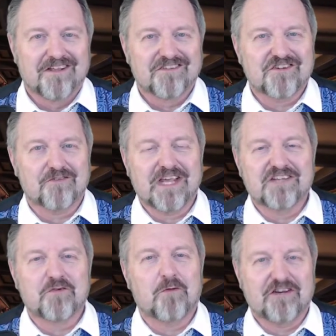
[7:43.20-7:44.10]
So
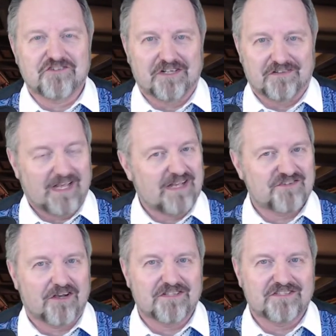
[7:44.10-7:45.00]
thanks for watching.
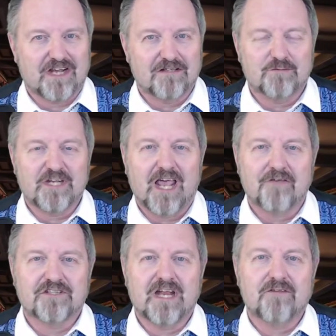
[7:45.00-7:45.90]
That's all the time that we
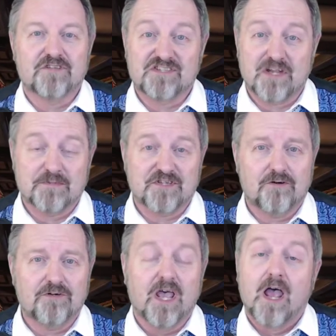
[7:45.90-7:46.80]
have today for this
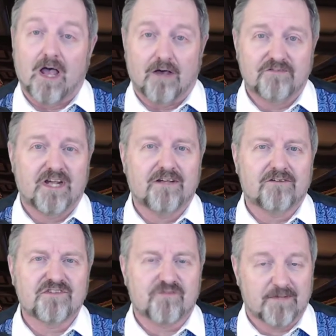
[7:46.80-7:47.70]
episode of
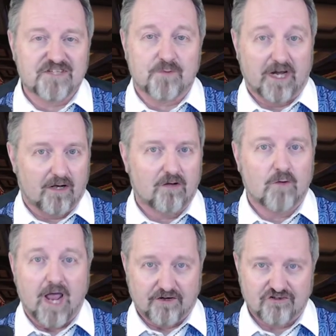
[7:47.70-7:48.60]
Tales from SYL
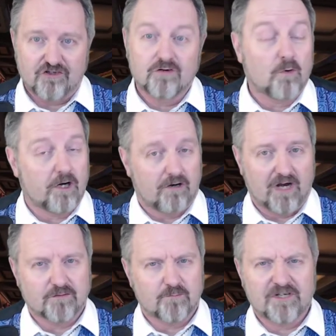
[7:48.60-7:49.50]
Ranch, where
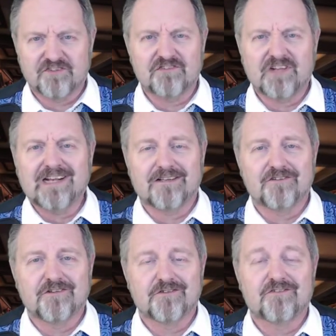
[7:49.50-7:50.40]
everyone is
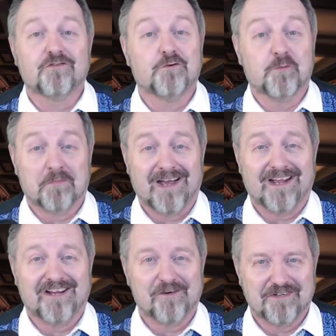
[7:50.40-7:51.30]
entitled to
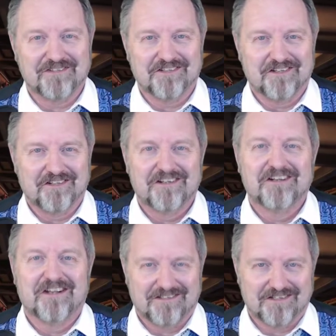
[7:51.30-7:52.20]
my opinion.
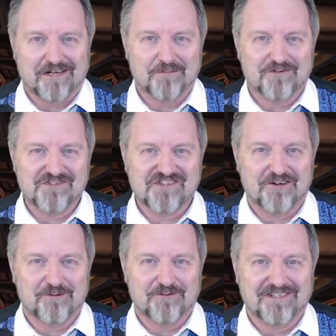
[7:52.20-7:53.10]
And I'm Bill
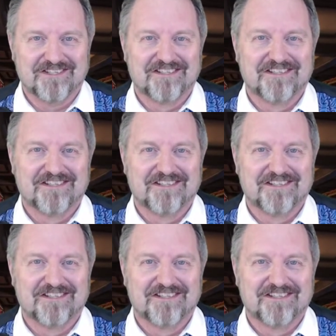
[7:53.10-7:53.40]
Stone.